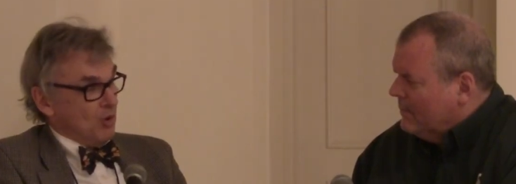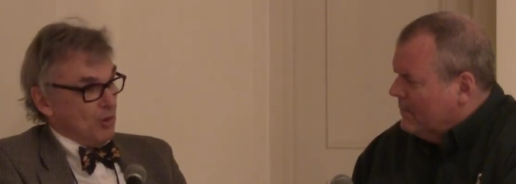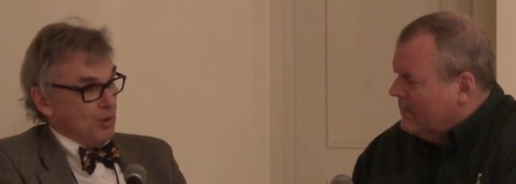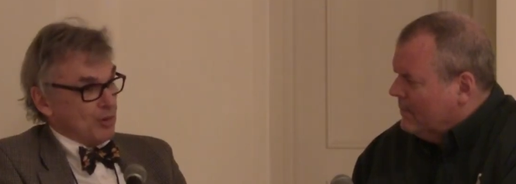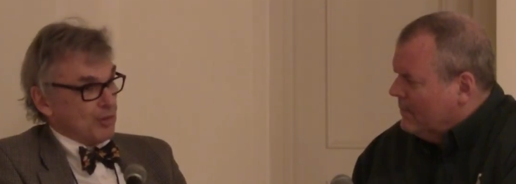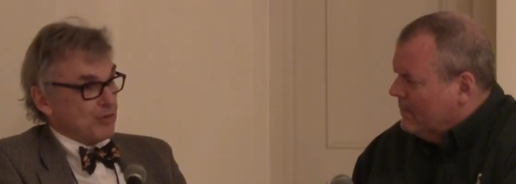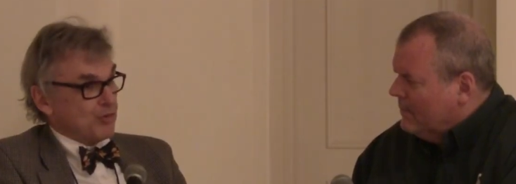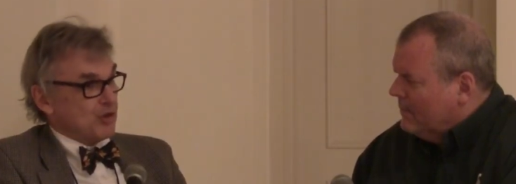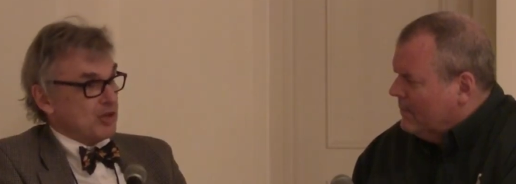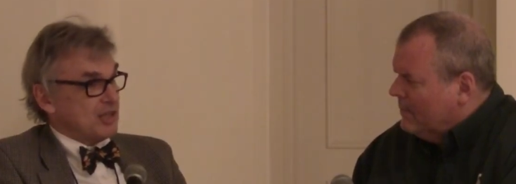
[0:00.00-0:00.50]

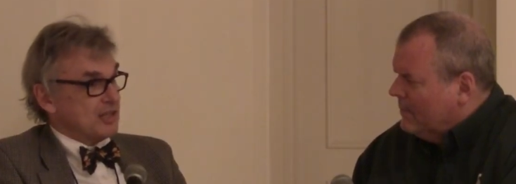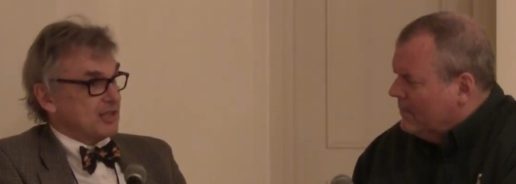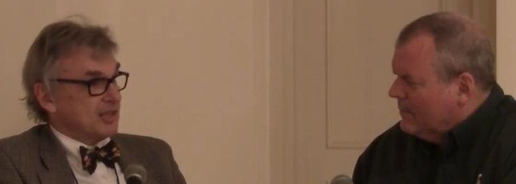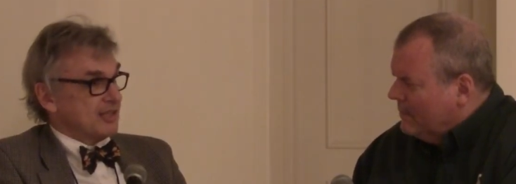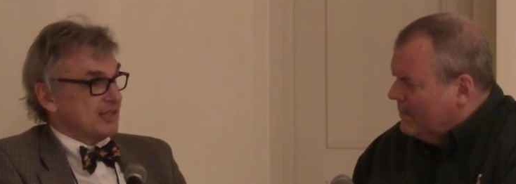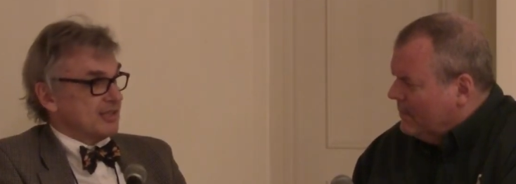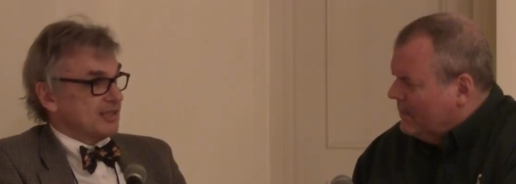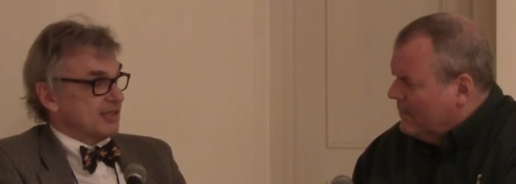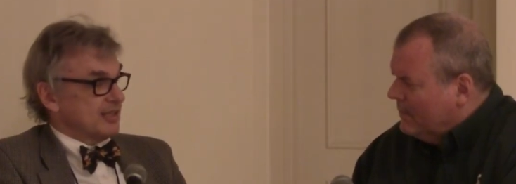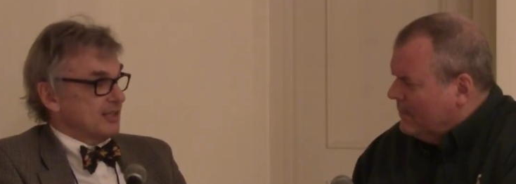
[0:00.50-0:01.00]
Speaker 1: all three
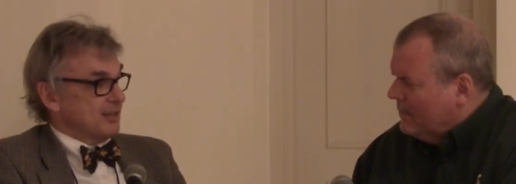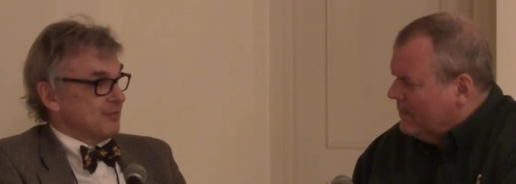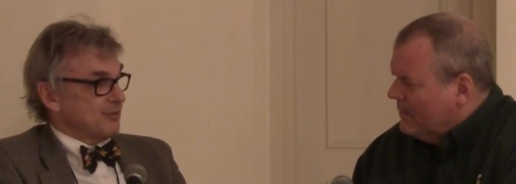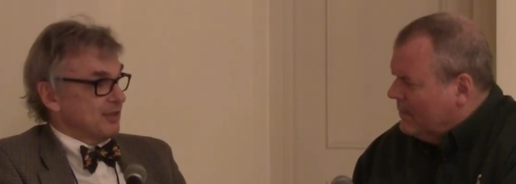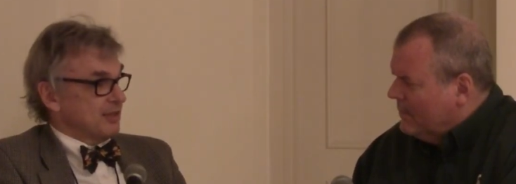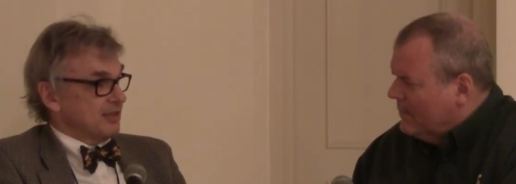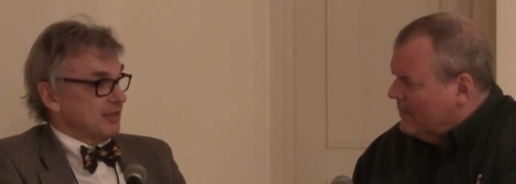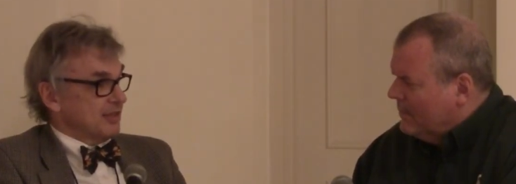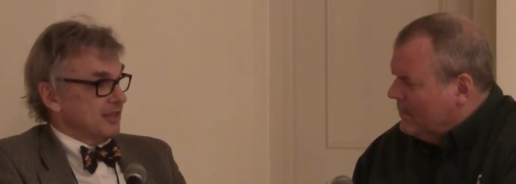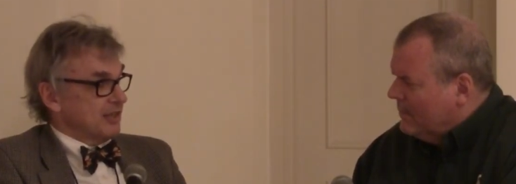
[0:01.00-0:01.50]
take
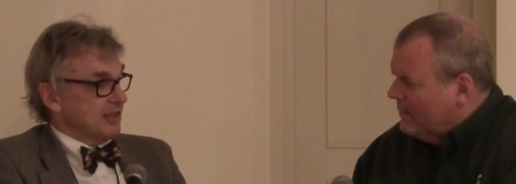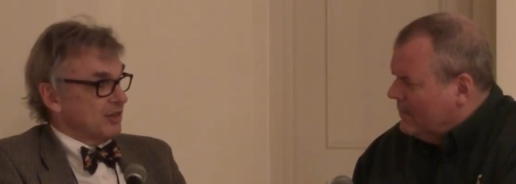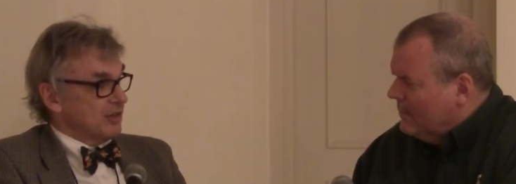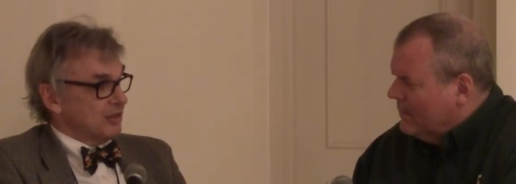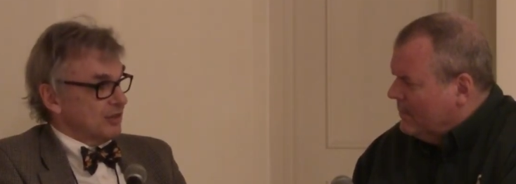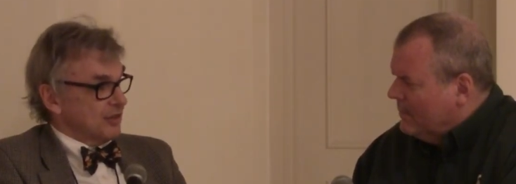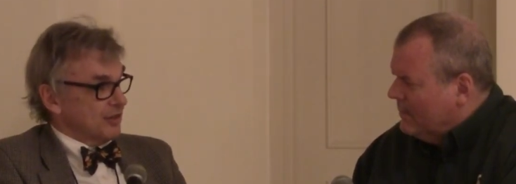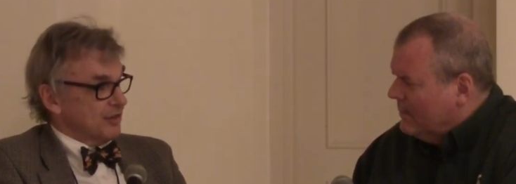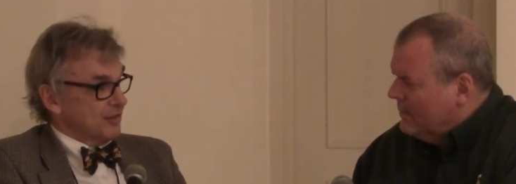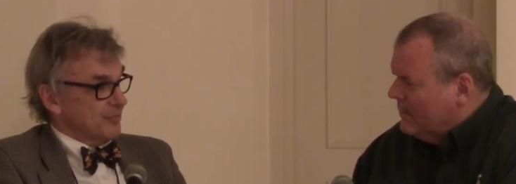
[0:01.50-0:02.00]
significantly
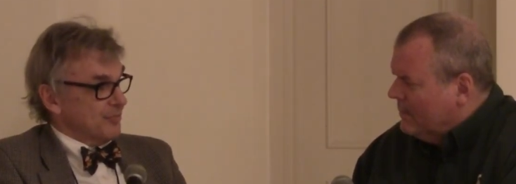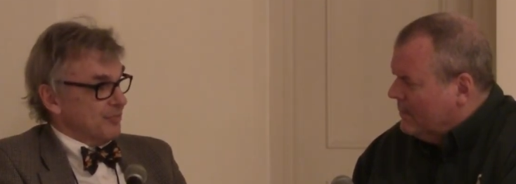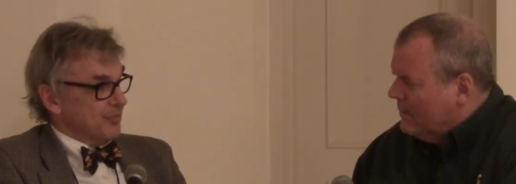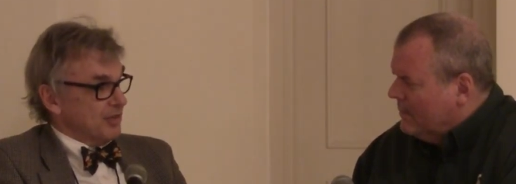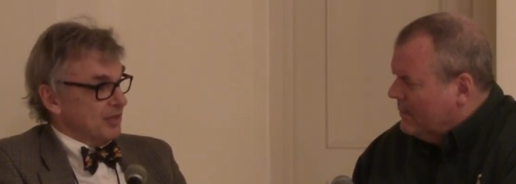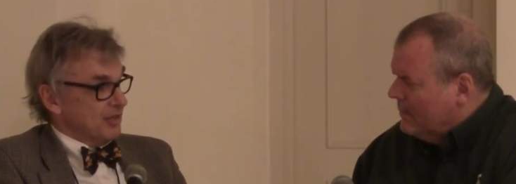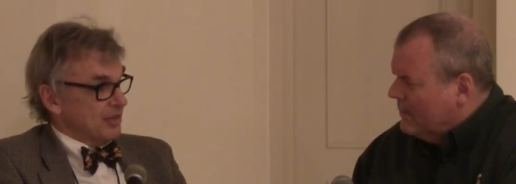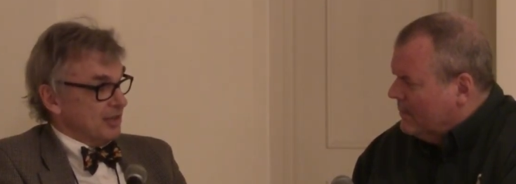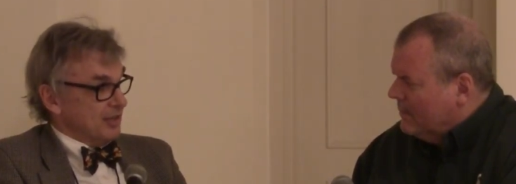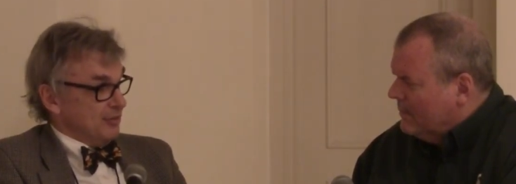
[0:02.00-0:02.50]
longer
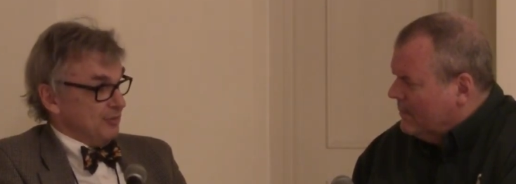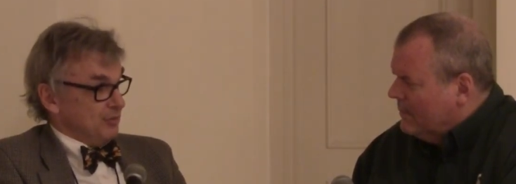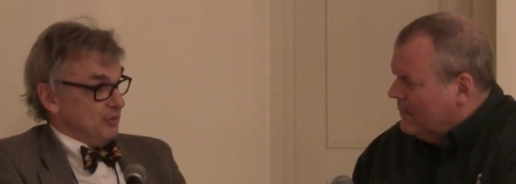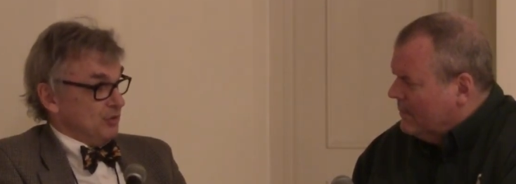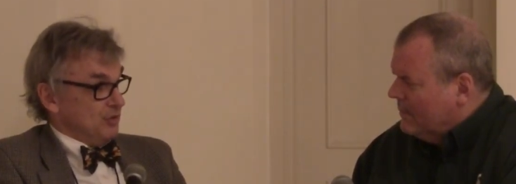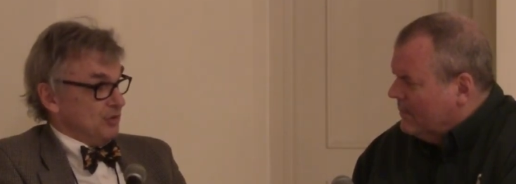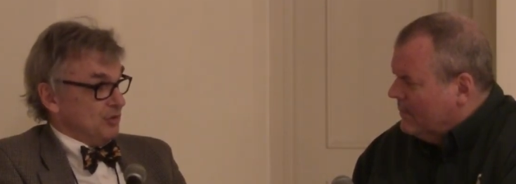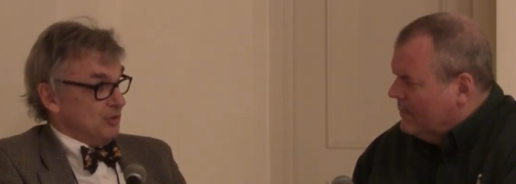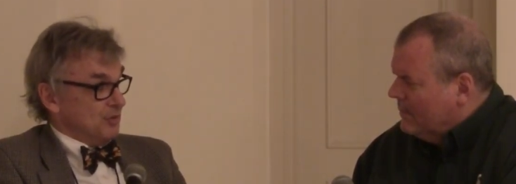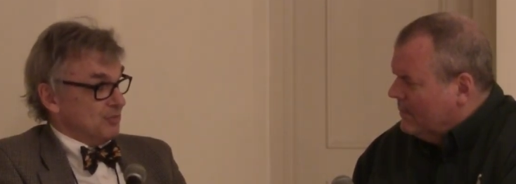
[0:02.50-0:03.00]
than if you
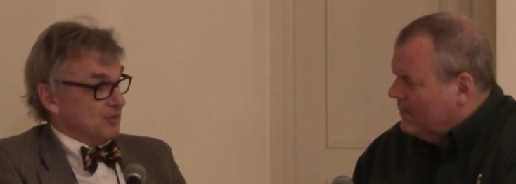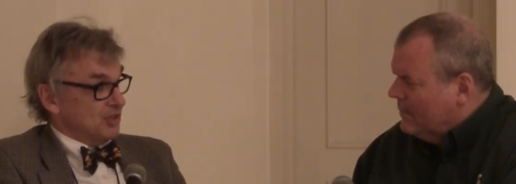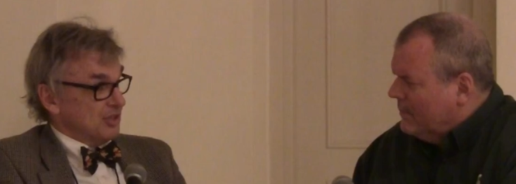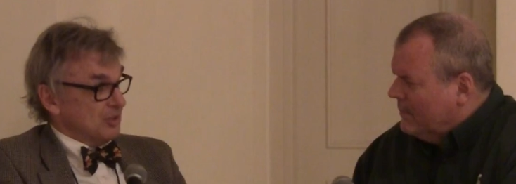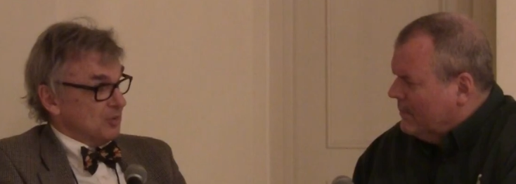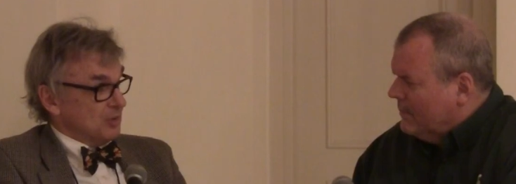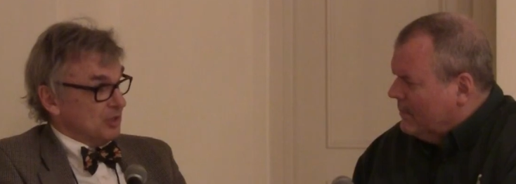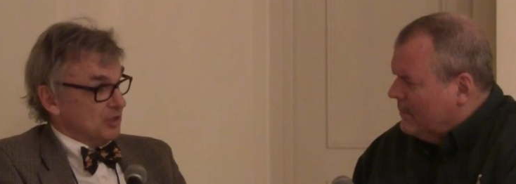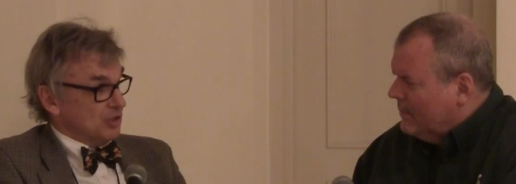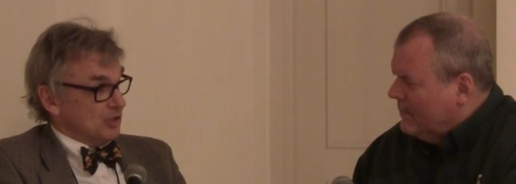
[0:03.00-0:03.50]
do them
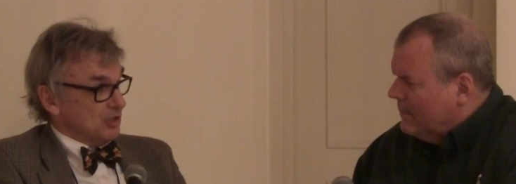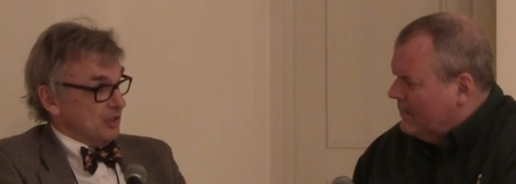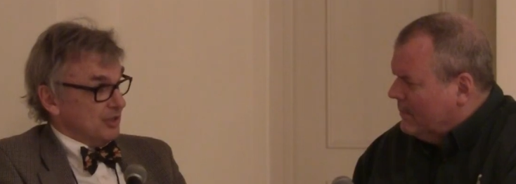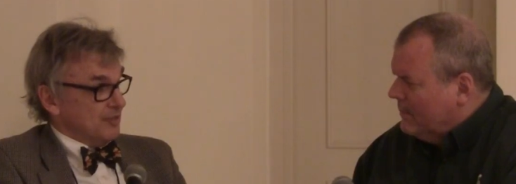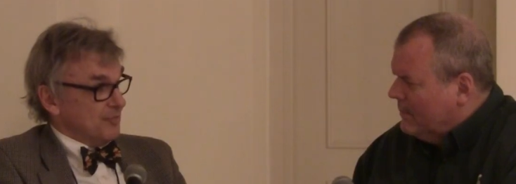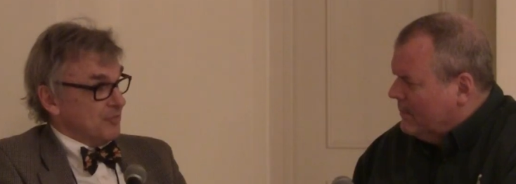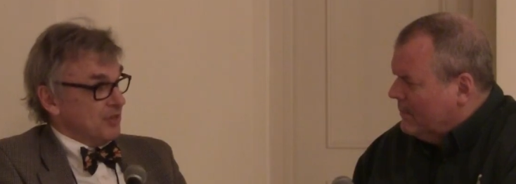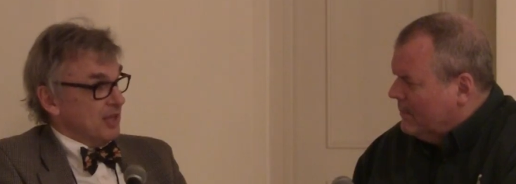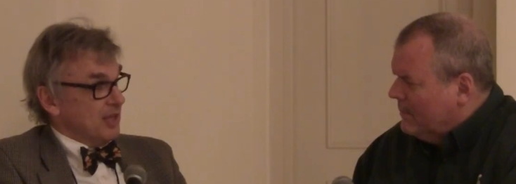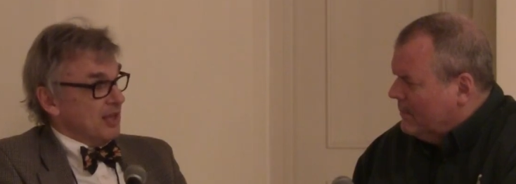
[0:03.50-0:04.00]
sequentially.